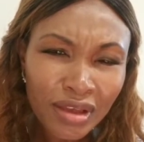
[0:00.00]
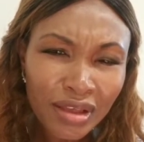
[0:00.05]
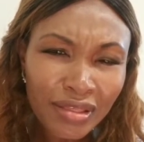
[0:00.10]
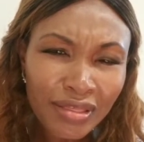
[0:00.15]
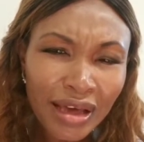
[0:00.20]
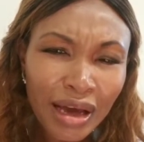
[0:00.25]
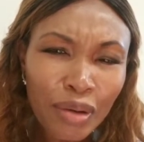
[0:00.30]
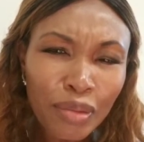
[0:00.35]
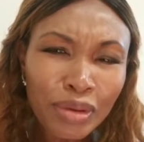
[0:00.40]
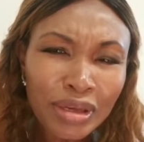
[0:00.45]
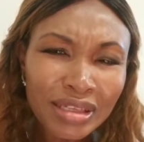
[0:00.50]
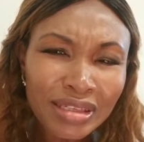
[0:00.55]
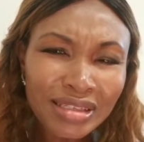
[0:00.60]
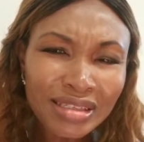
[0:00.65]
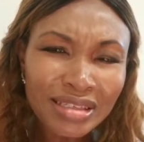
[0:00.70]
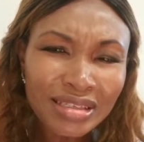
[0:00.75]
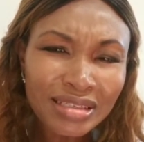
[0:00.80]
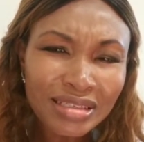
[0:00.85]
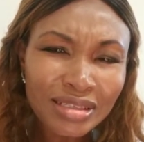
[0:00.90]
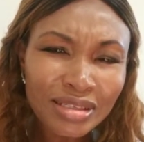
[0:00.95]
That was
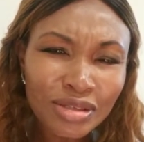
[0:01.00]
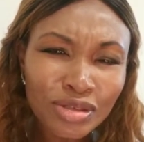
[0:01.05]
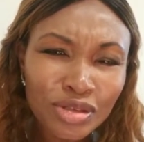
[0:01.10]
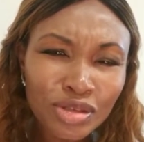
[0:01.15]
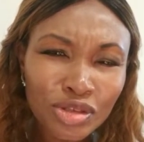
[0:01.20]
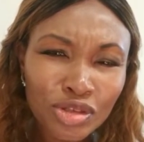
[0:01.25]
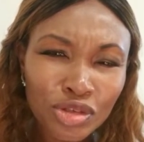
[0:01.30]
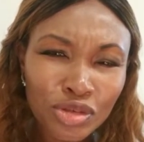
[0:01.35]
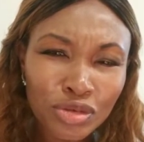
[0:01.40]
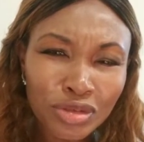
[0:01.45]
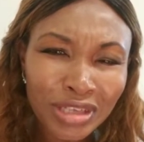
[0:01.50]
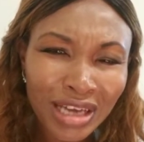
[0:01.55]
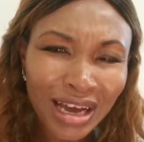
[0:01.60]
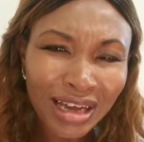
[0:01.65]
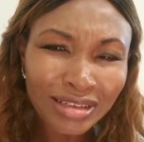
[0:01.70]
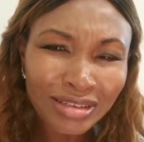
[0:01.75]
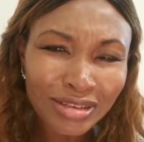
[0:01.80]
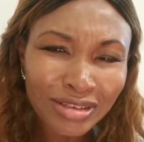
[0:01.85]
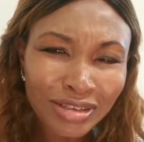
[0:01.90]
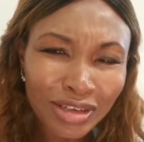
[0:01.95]
do
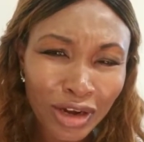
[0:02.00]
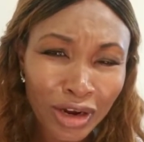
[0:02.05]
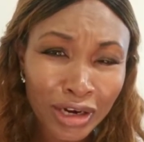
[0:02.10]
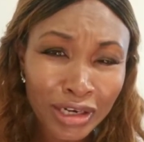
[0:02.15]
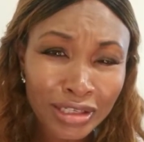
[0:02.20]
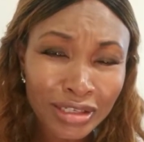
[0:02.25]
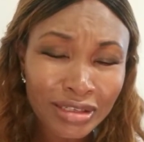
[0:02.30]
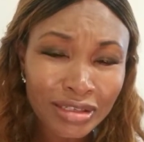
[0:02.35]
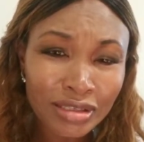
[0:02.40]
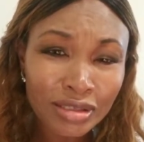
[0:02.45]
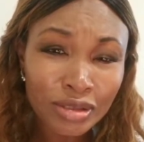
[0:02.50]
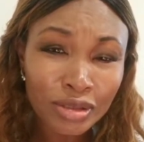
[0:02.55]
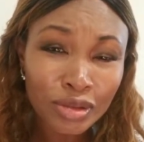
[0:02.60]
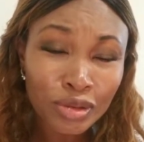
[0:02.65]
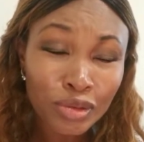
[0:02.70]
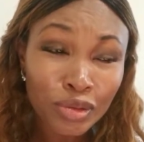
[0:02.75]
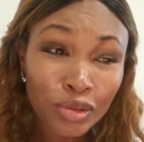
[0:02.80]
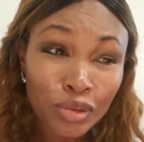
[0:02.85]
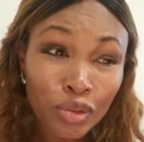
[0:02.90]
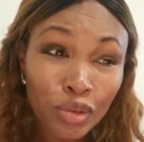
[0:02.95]
not start,
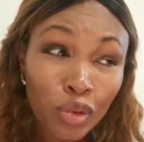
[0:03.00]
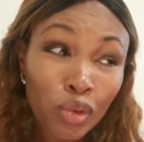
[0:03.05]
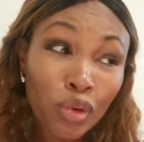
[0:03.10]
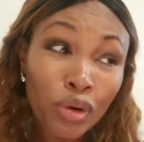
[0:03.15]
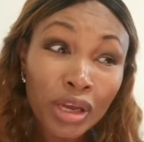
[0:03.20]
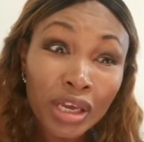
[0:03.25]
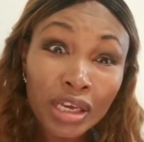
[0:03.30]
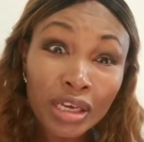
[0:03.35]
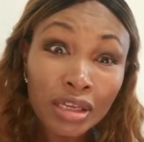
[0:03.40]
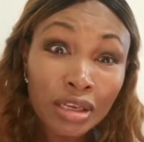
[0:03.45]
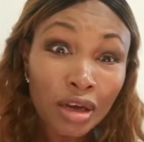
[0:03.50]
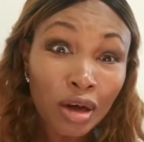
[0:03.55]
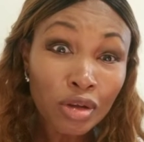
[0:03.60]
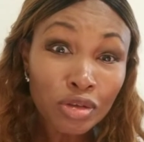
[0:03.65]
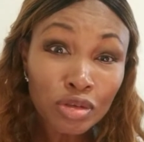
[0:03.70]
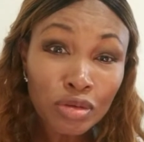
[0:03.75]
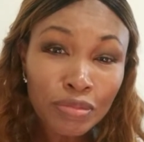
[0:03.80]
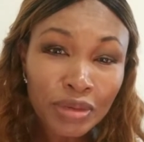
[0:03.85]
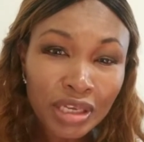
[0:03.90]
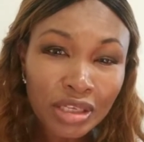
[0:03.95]
or it could
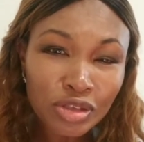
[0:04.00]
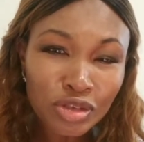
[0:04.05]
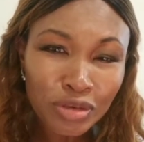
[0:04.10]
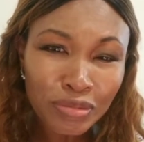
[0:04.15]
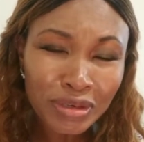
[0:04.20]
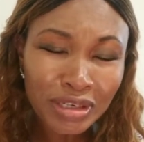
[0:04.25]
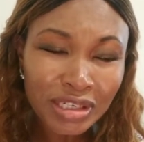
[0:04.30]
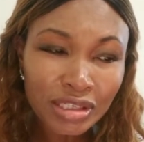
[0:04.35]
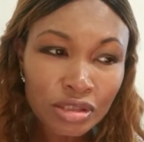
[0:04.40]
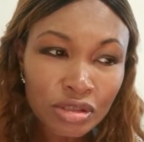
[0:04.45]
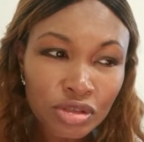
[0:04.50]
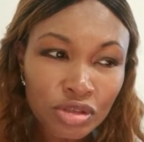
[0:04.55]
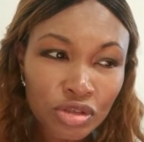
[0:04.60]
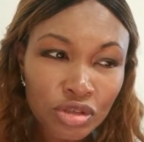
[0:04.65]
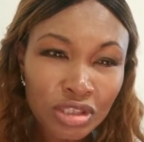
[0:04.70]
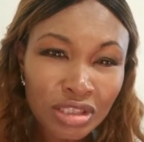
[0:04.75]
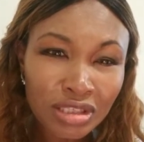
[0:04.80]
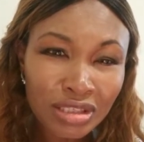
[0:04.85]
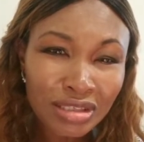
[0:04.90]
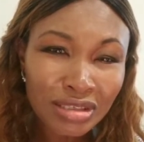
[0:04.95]
also be interpreted
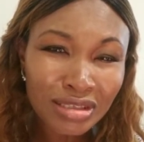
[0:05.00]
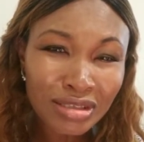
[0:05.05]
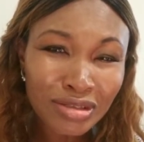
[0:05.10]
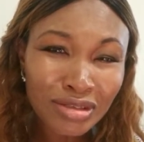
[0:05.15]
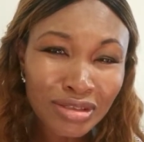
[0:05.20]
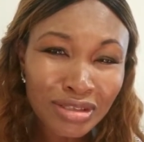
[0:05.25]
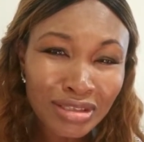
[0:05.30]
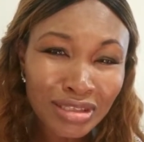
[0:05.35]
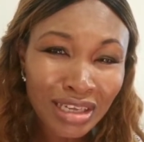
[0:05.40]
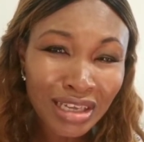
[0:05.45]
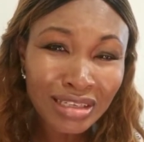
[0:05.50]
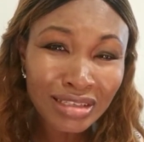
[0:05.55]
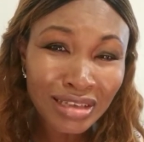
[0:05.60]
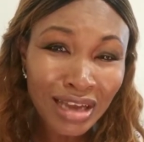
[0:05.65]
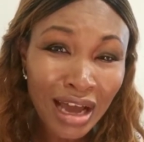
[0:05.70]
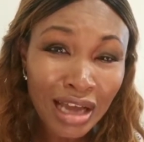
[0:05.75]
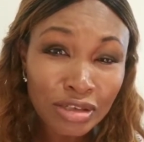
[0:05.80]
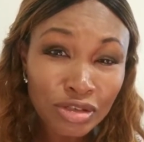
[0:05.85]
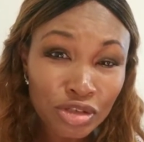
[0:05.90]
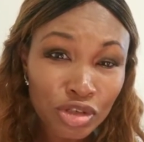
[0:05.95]
did
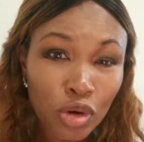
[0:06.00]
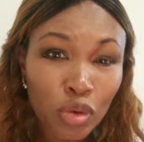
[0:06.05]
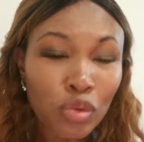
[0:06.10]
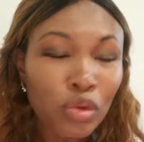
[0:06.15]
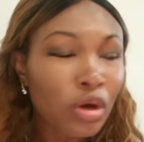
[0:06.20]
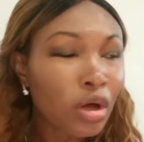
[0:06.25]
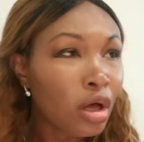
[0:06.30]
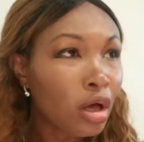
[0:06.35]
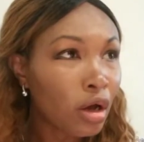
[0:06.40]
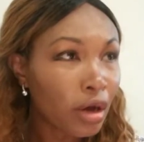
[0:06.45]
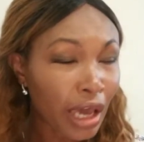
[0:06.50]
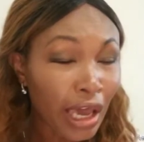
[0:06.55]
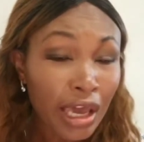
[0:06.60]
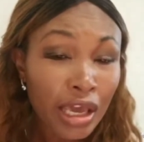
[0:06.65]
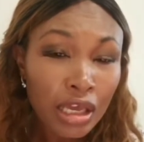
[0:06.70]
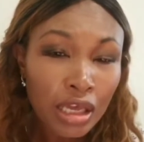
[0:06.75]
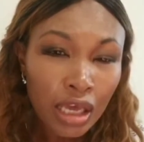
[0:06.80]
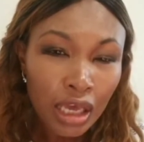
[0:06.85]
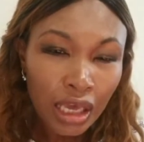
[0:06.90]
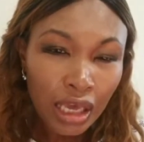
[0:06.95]
not show. Okay,
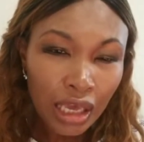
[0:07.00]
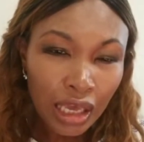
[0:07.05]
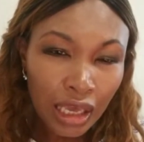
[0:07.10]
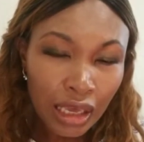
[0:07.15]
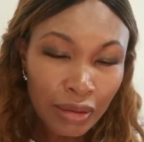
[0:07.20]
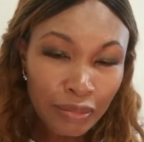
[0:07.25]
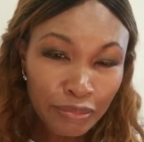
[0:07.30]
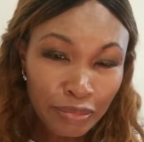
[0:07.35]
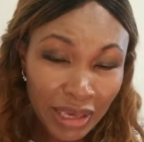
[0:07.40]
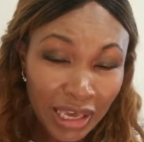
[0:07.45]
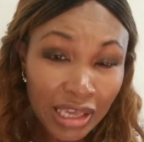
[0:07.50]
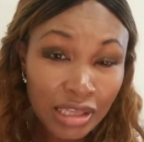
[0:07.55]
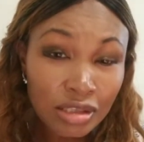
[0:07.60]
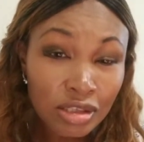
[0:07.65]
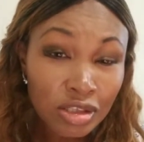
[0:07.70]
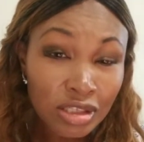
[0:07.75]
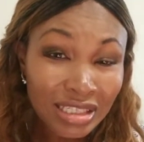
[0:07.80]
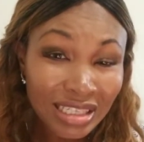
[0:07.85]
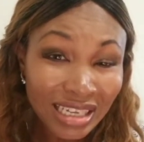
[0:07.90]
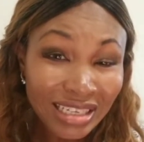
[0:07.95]
it means
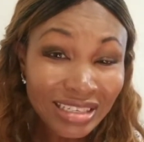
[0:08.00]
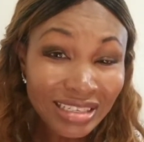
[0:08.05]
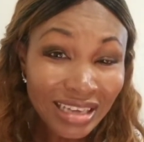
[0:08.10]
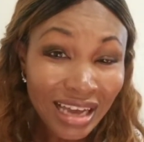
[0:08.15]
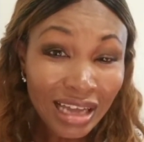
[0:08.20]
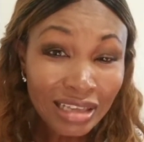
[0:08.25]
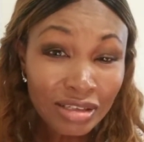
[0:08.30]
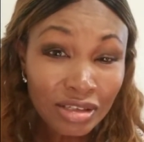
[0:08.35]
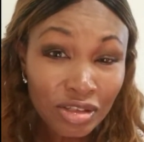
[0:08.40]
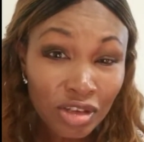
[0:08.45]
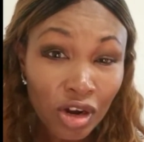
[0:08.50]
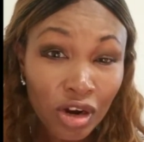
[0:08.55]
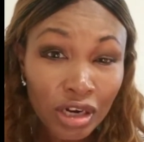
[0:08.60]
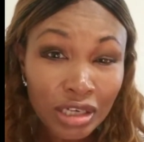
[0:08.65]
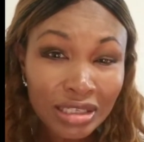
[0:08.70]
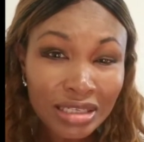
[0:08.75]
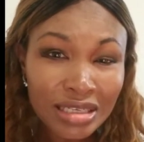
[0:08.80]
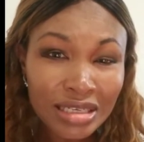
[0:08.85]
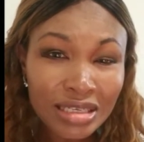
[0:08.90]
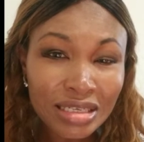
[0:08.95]
did not
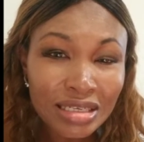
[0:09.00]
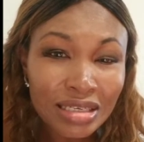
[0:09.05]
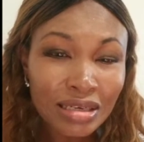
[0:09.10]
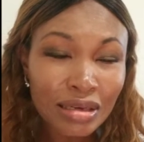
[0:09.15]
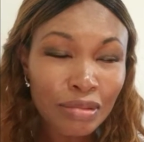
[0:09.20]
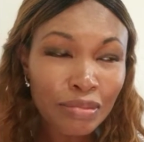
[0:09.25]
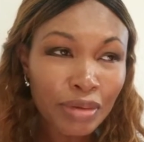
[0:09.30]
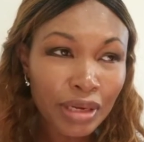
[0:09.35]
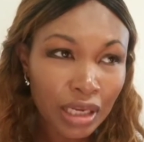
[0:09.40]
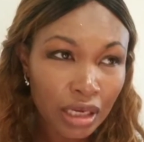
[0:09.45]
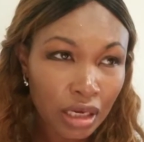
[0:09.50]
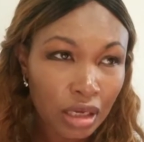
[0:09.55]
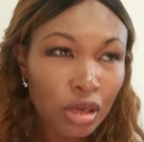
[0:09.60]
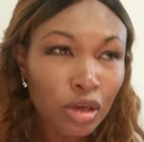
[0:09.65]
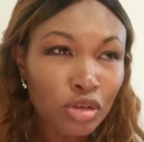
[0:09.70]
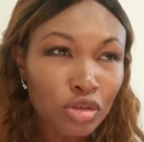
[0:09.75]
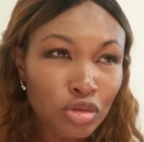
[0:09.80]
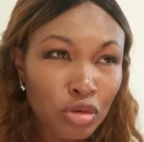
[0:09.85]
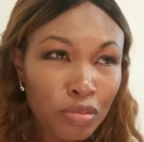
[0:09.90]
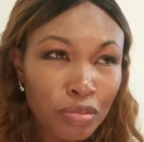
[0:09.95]
start, but it can
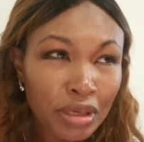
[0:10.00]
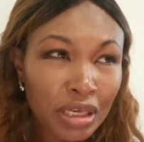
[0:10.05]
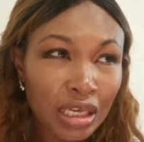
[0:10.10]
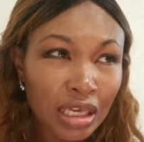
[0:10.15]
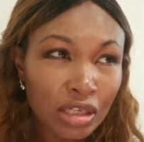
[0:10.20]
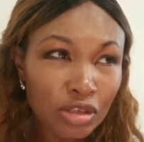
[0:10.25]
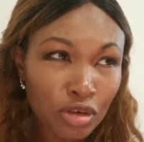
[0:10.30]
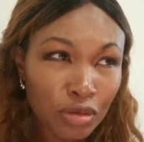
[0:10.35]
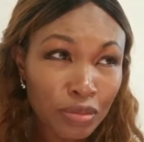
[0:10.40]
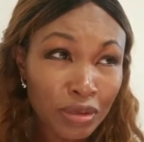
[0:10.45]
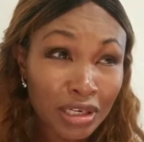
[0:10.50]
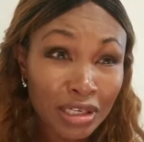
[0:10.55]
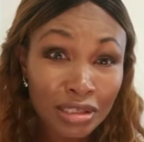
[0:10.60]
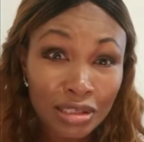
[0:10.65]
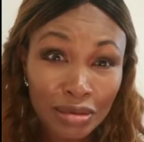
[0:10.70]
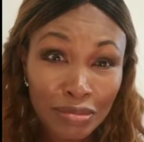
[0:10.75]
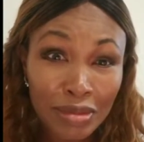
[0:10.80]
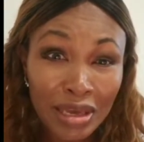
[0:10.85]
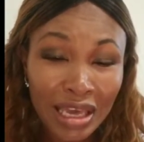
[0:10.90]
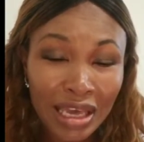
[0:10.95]
also be interpreted
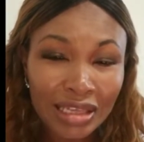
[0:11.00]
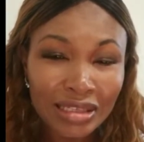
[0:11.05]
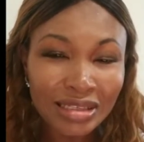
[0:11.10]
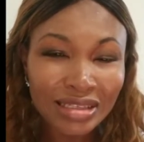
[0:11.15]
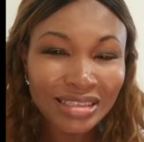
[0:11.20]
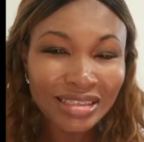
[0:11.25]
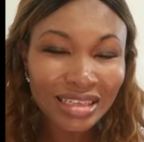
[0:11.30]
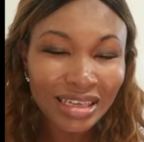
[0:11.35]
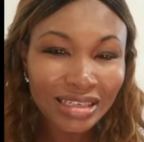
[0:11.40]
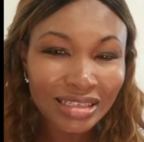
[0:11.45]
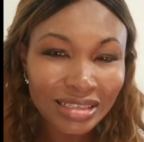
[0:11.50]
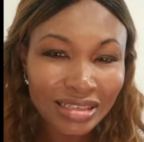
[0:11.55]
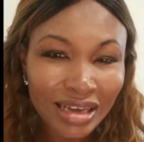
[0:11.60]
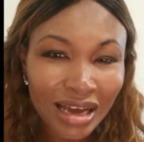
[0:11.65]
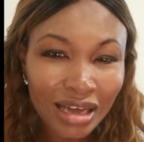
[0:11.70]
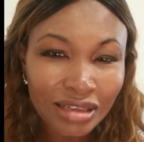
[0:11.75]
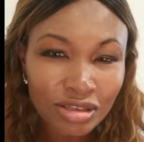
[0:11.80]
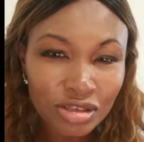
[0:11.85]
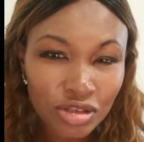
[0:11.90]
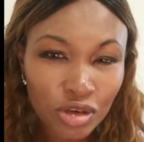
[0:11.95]
to me as did
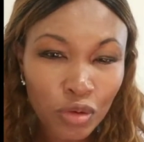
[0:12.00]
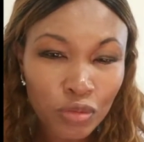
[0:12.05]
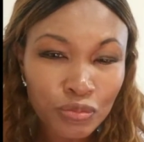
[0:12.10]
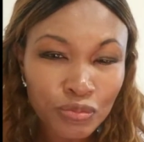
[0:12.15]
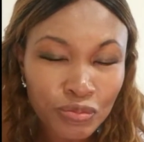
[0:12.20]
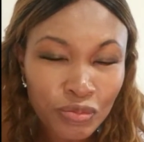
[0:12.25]
not show.